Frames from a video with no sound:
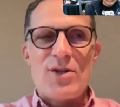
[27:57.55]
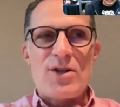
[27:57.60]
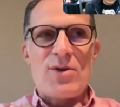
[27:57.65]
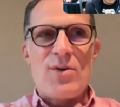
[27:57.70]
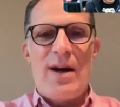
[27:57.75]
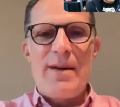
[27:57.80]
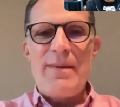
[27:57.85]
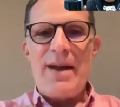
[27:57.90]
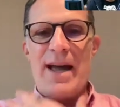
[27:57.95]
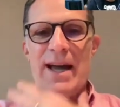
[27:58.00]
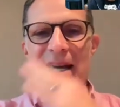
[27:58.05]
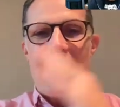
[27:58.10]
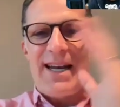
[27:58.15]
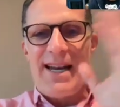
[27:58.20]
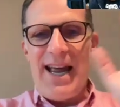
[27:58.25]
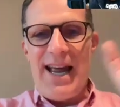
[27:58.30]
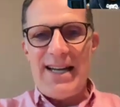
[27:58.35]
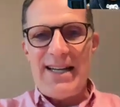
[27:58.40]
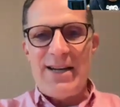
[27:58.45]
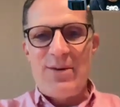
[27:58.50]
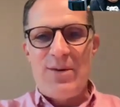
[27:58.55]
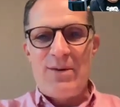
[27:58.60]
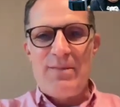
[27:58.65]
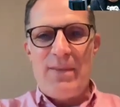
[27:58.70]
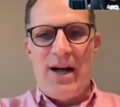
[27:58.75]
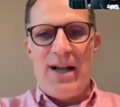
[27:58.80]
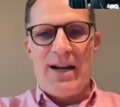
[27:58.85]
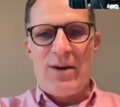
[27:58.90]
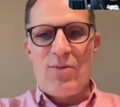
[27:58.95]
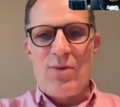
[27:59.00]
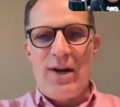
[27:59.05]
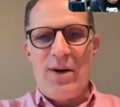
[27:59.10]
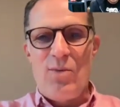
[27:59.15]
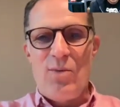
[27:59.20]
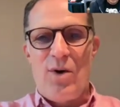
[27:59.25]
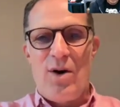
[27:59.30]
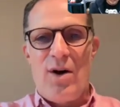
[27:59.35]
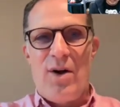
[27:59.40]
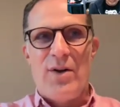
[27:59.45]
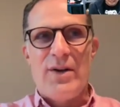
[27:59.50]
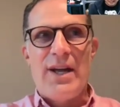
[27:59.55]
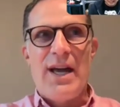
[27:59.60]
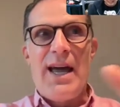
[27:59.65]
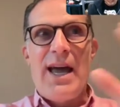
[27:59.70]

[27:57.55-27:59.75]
so I'm not connecting with Molly Ringwald,